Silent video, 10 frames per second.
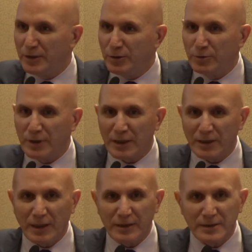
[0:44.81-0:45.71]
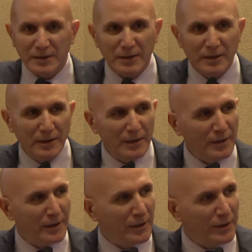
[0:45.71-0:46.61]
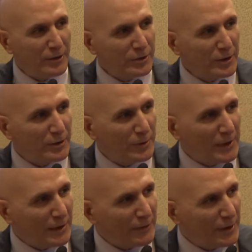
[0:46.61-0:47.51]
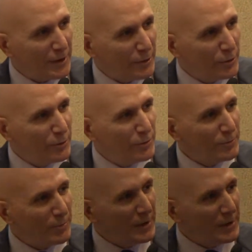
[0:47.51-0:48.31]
new guidelines. Richard, without further ado,